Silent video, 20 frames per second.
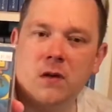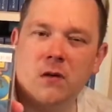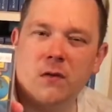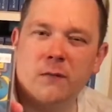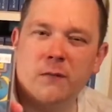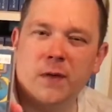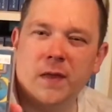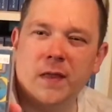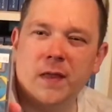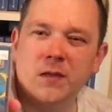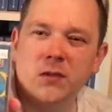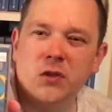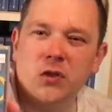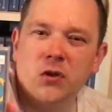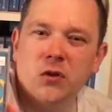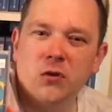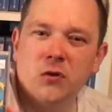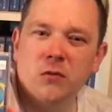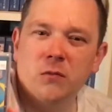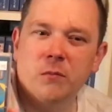I think there's
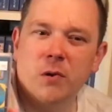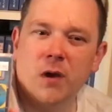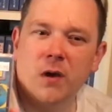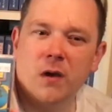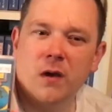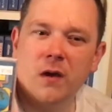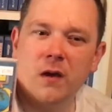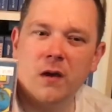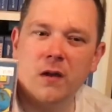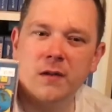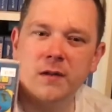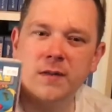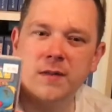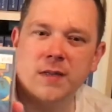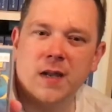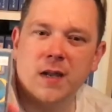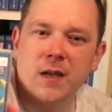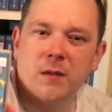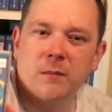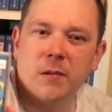Cuba and
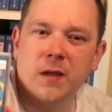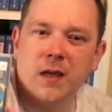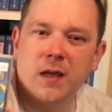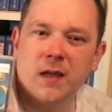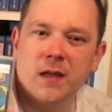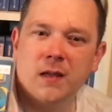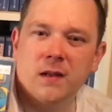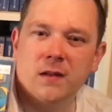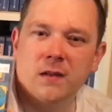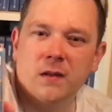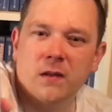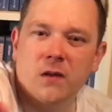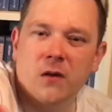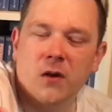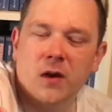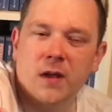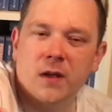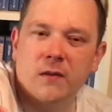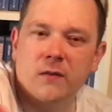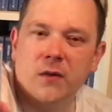Centipede and the
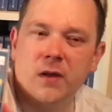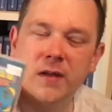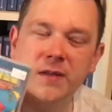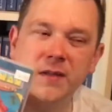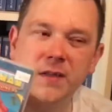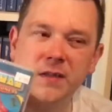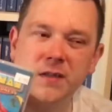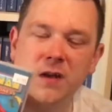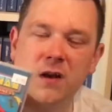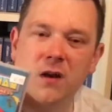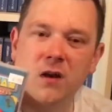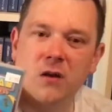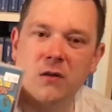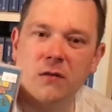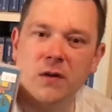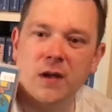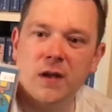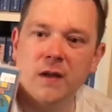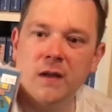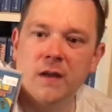like. Oh, that's
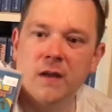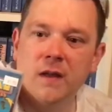Atari.